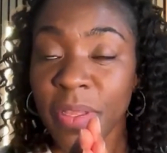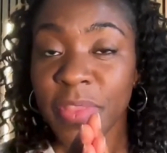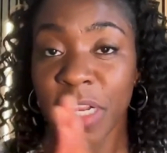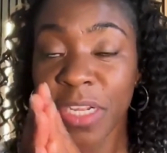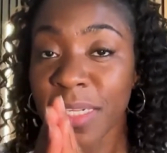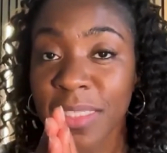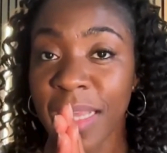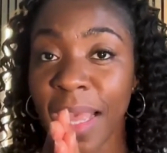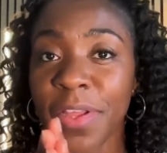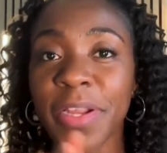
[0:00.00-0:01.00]
they're hooked
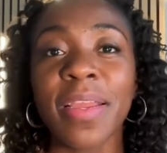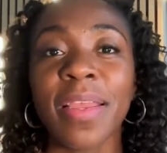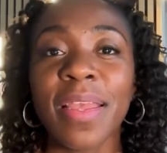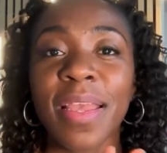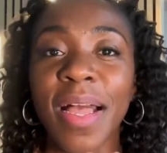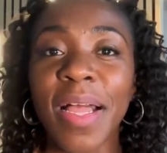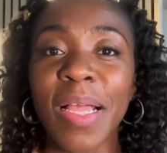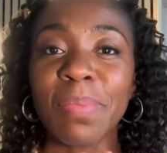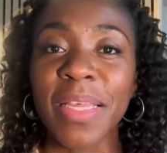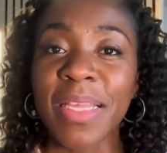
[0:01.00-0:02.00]
together,
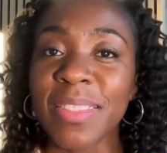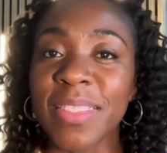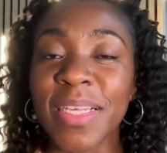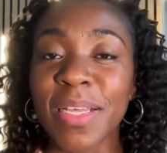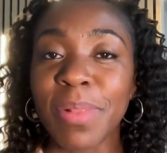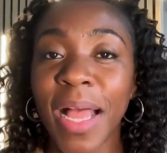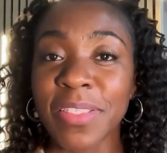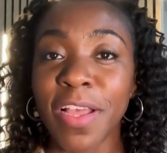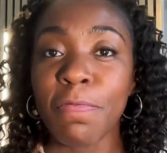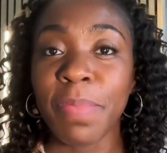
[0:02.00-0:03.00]
is the Blast Off